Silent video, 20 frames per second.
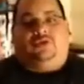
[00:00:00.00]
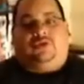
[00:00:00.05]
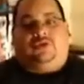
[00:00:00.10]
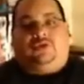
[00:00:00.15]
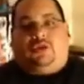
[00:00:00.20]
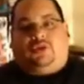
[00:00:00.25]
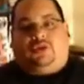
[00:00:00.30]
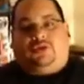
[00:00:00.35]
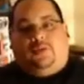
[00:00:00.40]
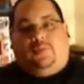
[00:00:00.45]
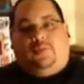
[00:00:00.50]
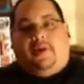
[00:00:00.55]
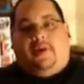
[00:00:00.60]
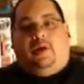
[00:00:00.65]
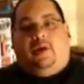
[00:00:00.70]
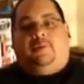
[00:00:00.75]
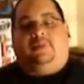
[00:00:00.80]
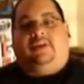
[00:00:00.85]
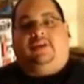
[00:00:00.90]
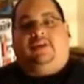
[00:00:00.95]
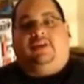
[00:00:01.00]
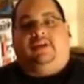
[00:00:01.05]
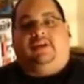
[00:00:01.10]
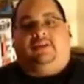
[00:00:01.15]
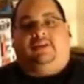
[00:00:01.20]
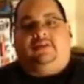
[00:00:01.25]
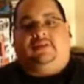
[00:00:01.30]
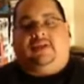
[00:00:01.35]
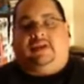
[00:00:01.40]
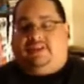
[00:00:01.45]
to talk to you about,
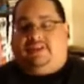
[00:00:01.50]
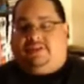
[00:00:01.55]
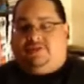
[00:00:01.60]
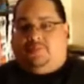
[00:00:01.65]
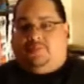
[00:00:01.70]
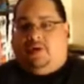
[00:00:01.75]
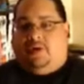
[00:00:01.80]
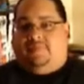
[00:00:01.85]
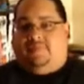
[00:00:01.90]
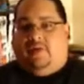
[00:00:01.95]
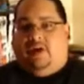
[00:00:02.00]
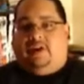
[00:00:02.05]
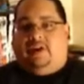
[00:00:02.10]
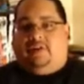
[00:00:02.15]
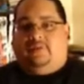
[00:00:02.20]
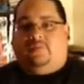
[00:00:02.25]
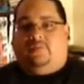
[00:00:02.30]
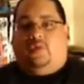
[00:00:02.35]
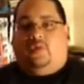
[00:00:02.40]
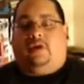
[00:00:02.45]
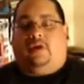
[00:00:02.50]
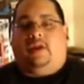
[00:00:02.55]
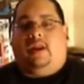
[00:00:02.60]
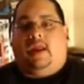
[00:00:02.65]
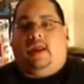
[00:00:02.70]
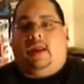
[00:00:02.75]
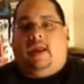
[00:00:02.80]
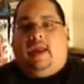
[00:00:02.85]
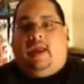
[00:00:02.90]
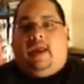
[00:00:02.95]
it is my final one.
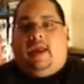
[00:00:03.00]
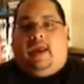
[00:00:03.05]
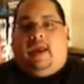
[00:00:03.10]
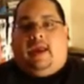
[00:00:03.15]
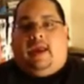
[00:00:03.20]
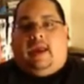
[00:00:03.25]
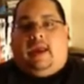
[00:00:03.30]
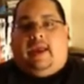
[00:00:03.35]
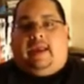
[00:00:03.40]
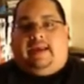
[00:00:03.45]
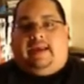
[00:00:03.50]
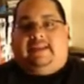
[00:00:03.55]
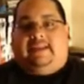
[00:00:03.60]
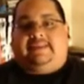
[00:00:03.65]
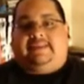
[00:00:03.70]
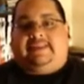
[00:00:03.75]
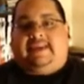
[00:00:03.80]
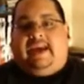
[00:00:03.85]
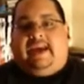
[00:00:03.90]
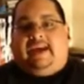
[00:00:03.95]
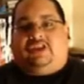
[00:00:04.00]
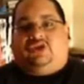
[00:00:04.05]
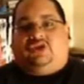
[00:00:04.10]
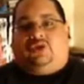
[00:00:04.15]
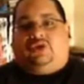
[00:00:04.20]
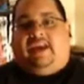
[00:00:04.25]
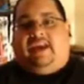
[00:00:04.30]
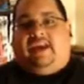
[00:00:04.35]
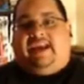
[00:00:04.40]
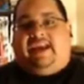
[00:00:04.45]
It is
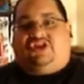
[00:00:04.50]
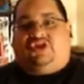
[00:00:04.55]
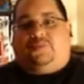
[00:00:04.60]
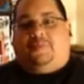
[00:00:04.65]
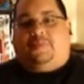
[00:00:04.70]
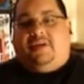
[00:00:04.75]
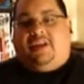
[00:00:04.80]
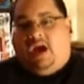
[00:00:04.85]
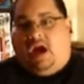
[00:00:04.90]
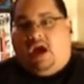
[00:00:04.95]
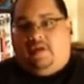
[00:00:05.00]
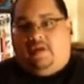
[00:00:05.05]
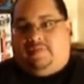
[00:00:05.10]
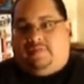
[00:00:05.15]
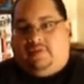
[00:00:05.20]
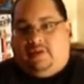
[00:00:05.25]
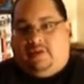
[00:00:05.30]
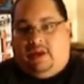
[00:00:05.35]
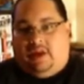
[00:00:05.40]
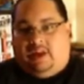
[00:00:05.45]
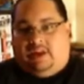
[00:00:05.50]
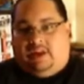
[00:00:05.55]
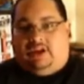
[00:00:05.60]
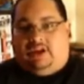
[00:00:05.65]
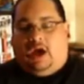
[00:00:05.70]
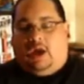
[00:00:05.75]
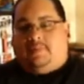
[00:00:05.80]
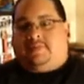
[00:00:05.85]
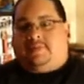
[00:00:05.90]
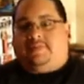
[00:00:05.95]
actually a spin-off, and it
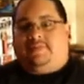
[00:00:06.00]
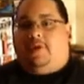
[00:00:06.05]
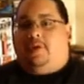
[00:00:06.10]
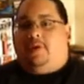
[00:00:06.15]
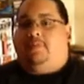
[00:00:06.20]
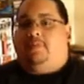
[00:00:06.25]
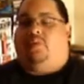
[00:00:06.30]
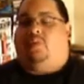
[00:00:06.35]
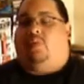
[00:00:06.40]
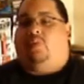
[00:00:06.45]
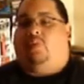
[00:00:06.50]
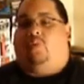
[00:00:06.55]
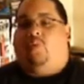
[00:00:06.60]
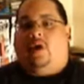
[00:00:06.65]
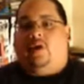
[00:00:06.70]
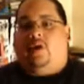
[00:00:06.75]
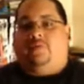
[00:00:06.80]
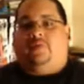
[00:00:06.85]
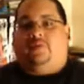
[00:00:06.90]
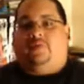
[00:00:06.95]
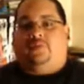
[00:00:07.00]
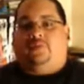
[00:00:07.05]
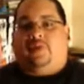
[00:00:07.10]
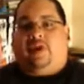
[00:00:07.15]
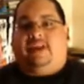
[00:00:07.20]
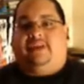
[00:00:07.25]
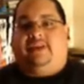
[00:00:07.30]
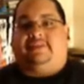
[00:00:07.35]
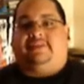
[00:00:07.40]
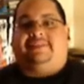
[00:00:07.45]
comes from one of the
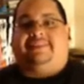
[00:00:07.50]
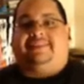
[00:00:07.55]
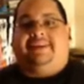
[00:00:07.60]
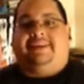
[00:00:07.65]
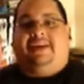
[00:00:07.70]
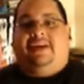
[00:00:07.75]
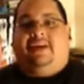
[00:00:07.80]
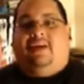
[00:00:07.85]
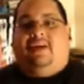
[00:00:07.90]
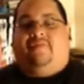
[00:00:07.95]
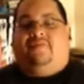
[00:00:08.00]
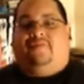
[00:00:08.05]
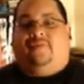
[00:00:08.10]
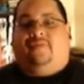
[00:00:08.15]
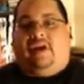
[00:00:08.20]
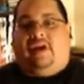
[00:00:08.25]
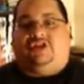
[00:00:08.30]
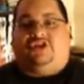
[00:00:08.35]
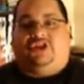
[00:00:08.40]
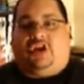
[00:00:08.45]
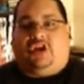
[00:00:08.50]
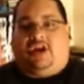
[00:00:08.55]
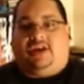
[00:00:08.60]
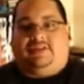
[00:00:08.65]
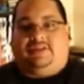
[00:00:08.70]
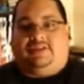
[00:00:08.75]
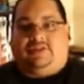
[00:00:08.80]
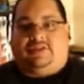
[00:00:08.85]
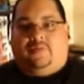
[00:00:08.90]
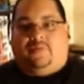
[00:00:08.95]
greatest
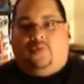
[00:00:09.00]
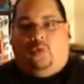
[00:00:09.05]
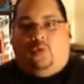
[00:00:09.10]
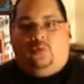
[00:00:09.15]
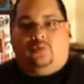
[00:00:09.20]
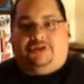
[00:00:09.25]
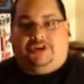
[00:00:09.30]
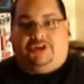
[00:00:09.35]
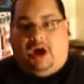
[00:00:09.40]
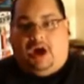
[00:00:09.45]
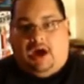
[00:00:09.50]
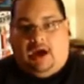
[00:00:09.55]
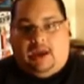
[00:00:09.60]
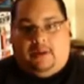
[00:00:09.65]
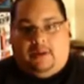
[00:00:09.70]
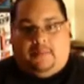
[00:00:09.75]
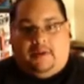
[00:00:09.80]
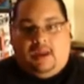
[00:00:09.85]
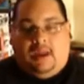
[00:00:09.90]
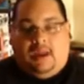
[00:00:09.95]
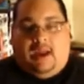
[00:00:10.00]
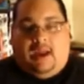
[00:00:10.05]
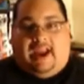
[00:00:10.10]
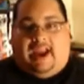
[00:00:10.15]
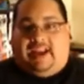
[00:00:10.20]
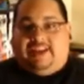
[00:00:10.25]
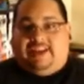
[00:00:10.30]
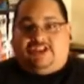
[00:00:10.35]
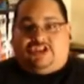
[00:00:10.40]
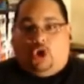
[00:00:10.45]
franchises of all time,
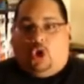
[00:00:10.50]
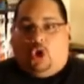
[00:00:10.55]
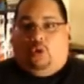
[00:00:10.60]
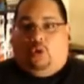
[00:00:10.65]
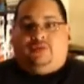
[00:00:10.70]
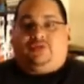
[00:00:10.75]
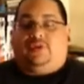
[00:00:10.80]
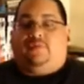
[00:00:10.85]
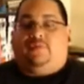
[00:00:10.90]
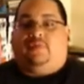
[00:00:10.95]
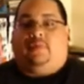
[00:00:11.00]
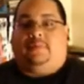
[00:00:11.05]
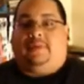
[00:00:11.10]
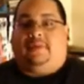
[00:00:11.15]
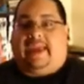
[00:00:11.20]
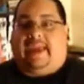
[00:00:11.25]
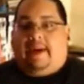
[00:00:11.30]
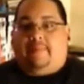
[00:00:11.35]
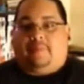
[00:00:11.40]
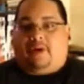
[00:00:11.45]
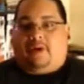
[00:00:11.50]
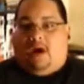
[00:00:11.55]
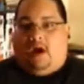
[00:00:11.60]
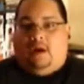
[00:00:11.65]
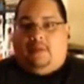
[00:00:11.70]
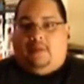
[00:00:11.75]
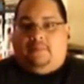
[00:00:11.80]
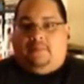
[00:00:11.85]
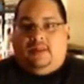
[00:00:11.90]
and it's also from Capcom.